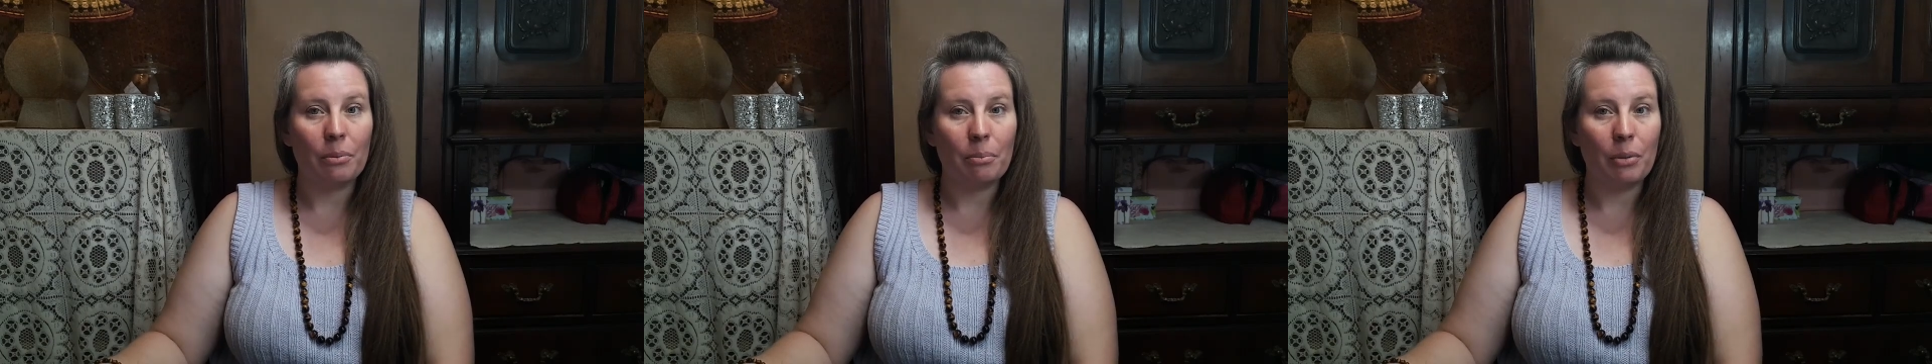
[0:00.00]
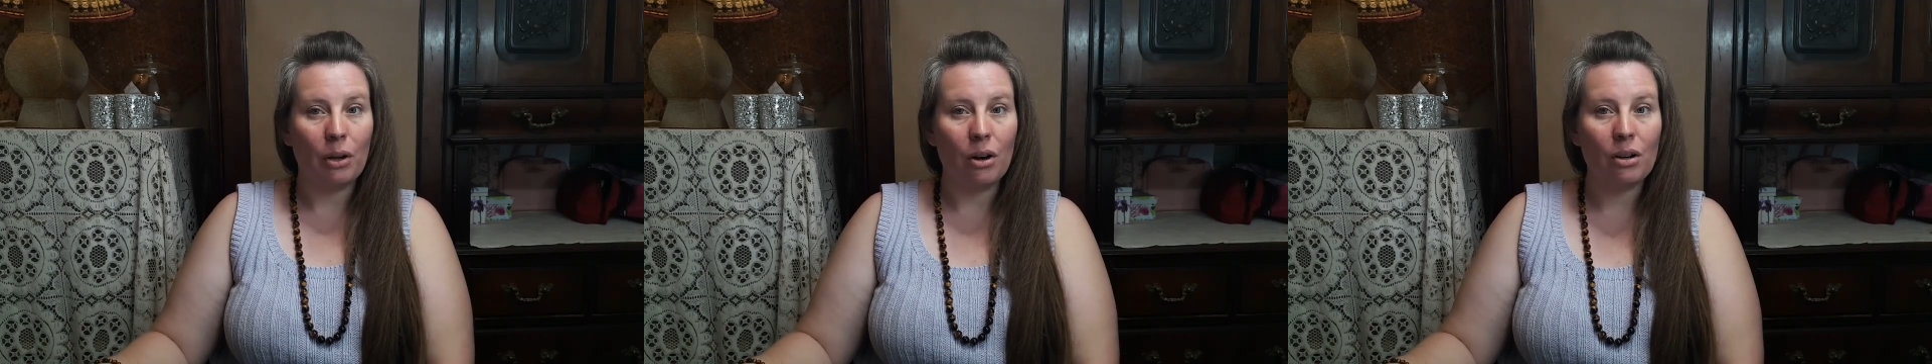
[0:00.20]

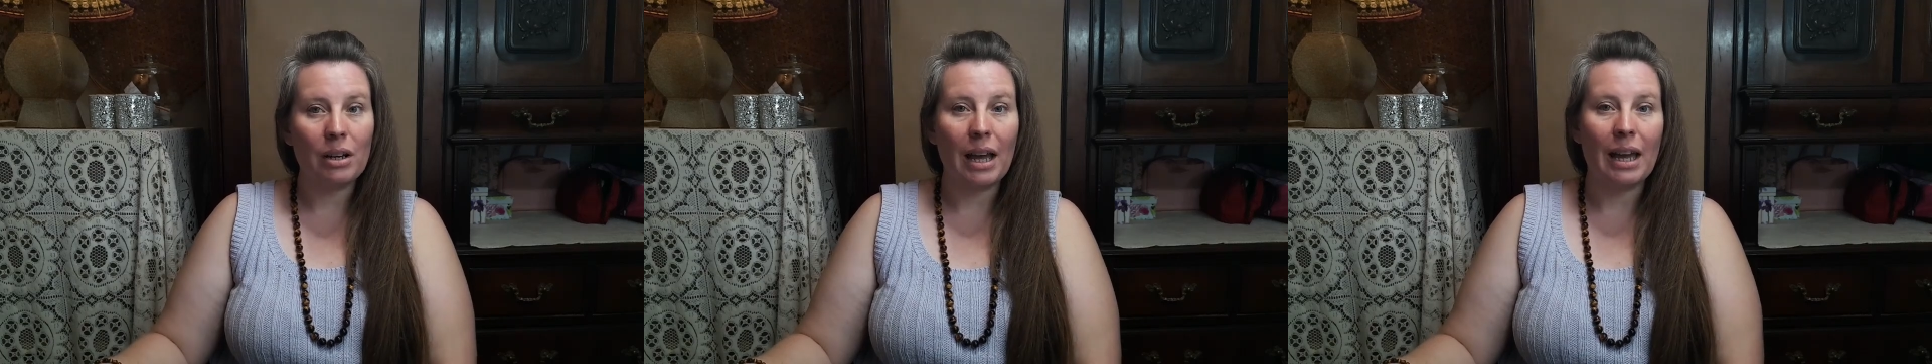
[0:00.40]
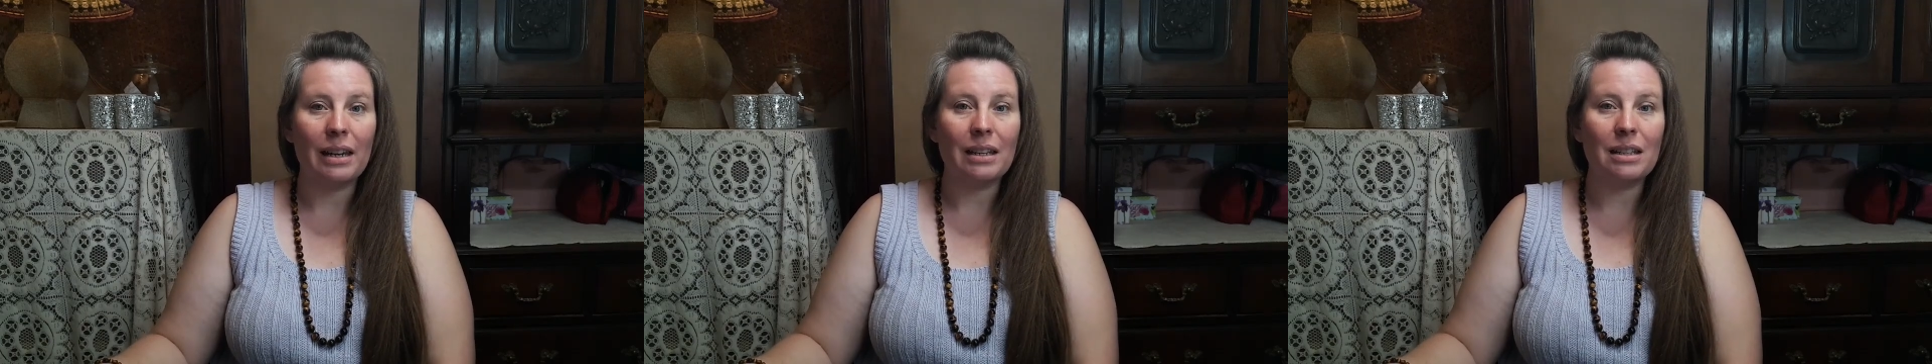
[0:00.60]
blog
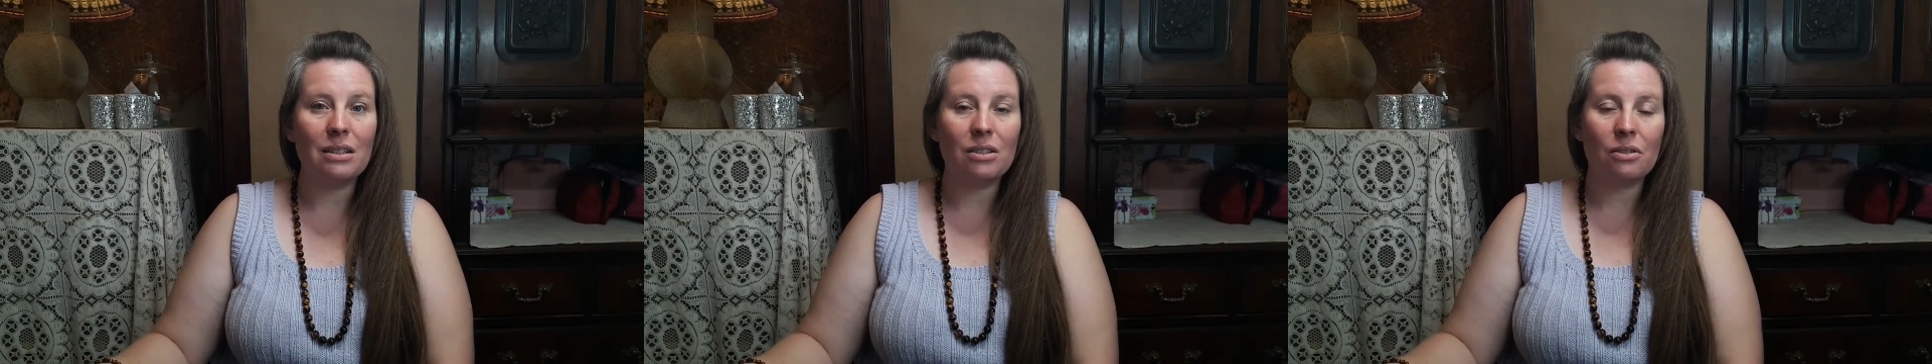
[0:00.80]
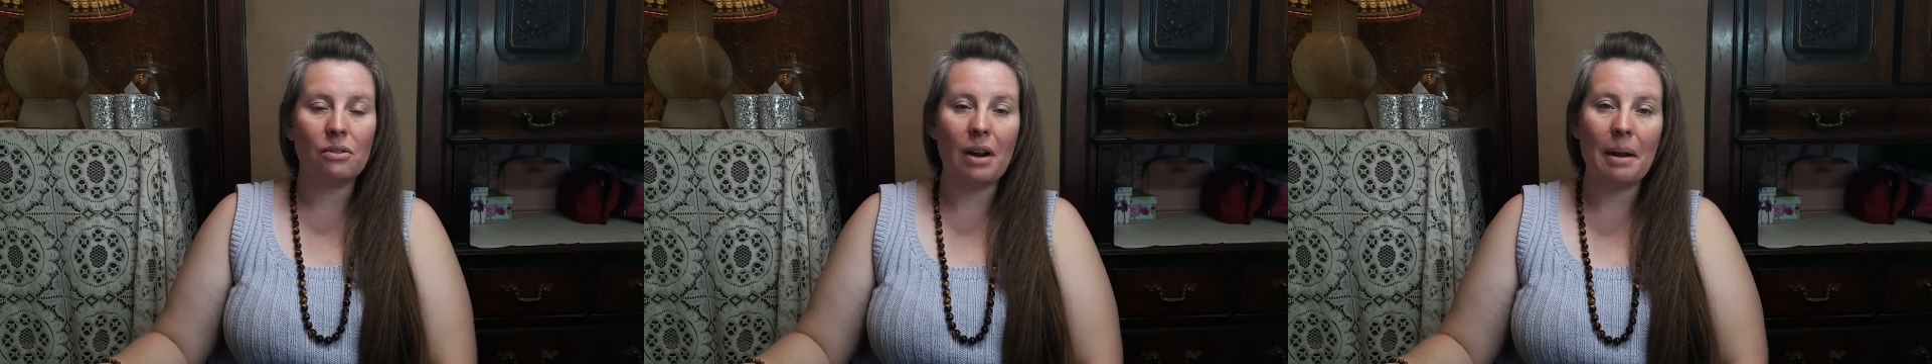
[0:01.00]
and
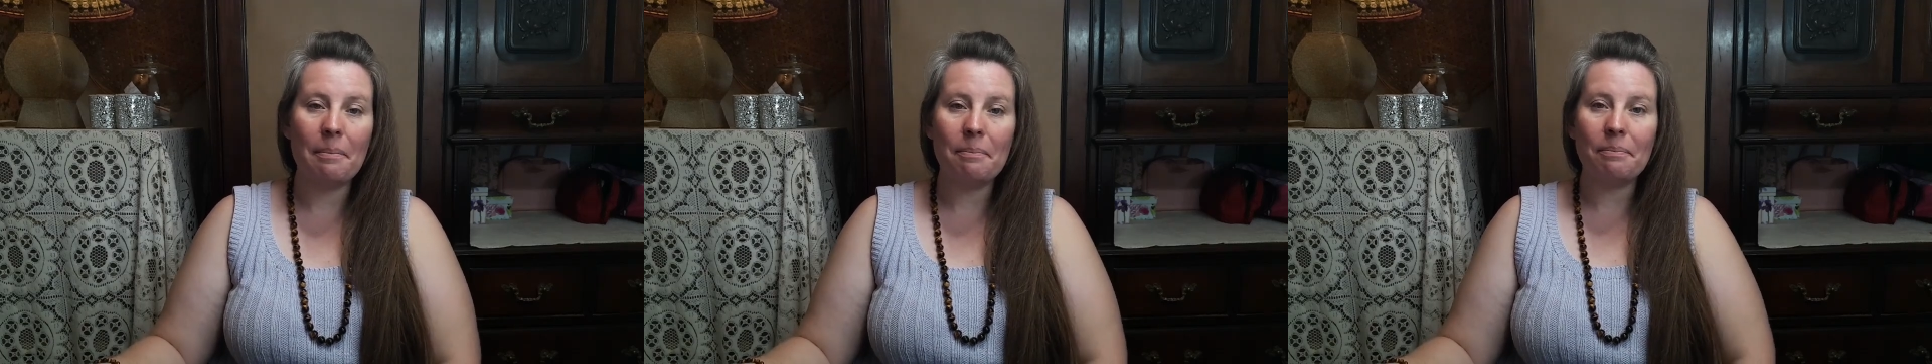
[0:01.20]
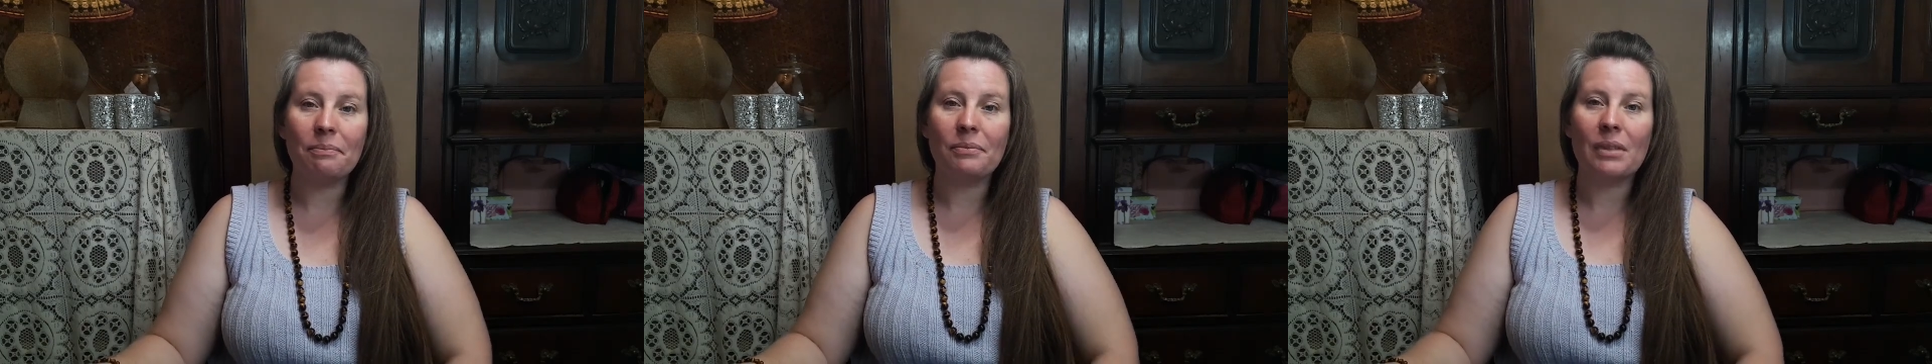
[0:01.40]
Instagram.